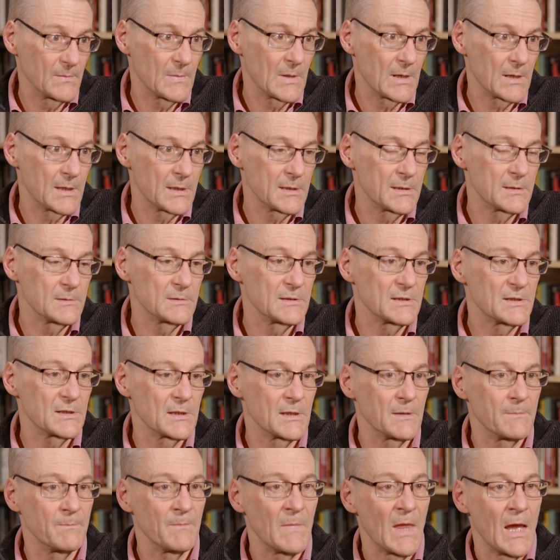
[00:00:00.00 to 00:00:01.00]
And
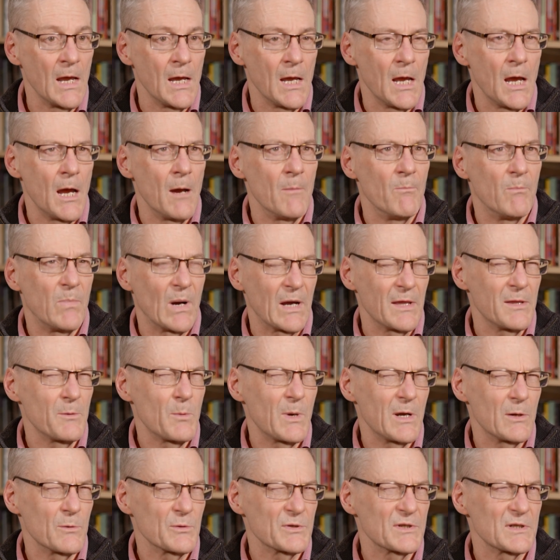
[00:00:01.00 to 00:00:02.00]
by the
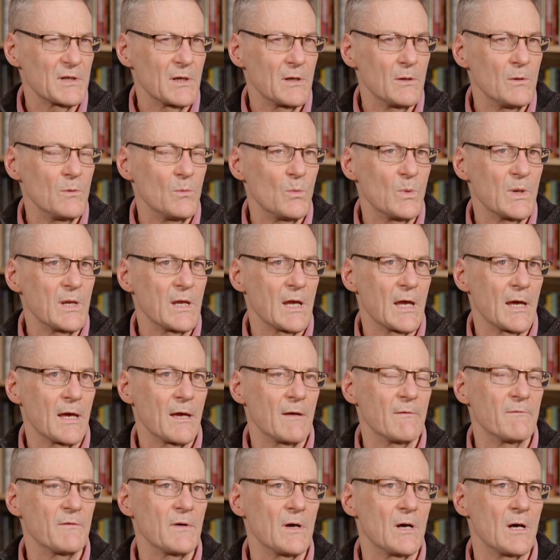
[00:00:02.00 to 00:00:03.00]
way, also, we
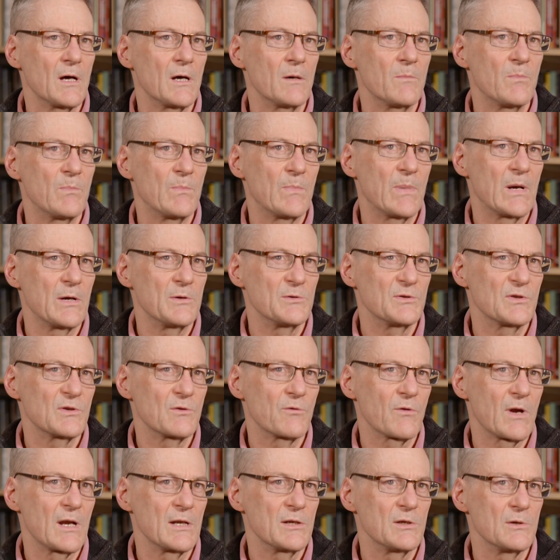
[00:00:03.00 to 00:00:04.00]
have a
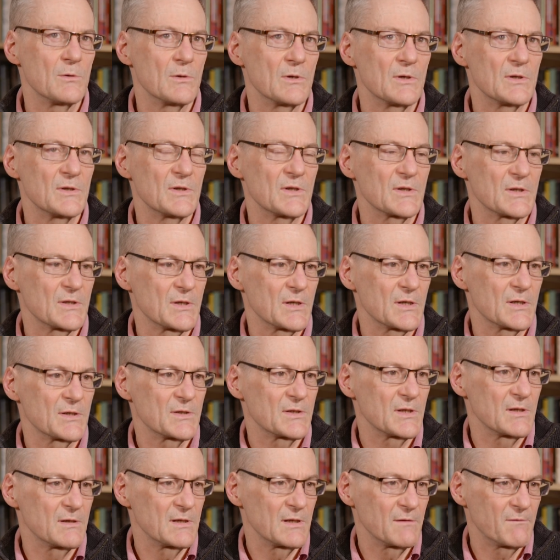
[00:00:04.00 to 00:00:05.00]
postgraduate
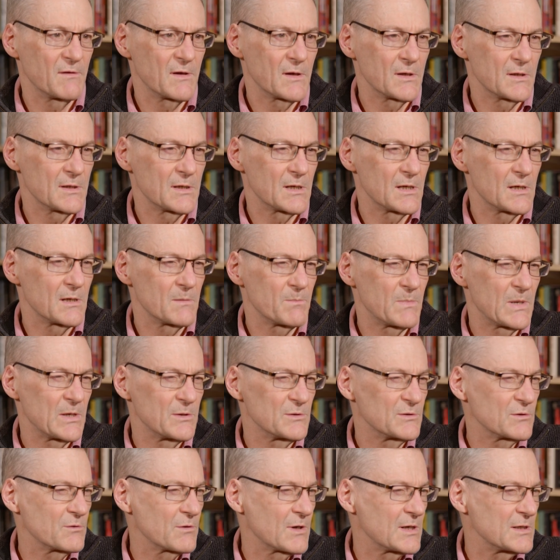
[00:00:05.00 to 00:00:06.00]
certificate and a
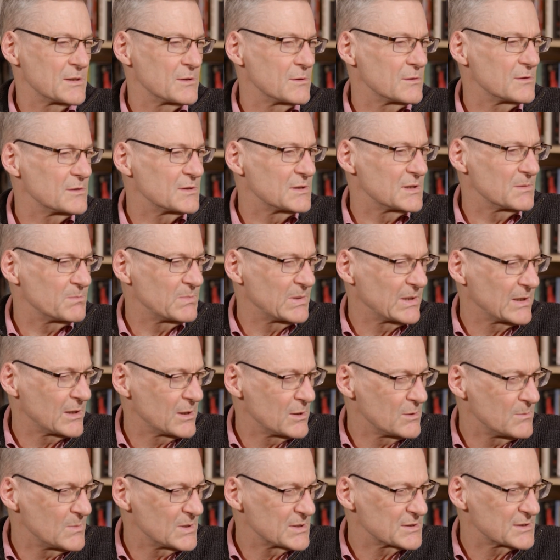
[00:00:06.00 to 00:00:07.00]
postgraduate
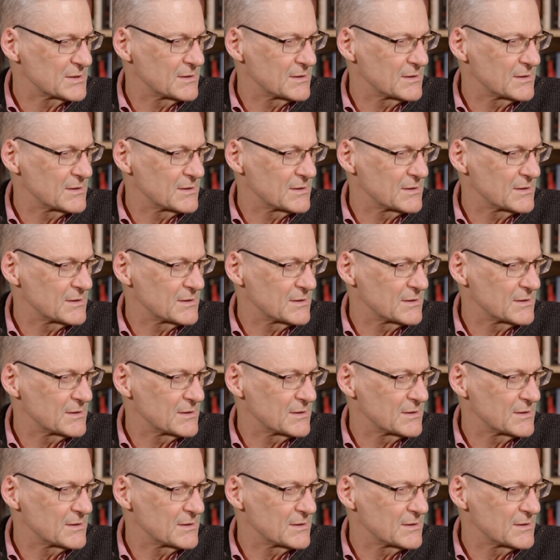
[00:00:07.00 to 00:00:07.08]
diploma.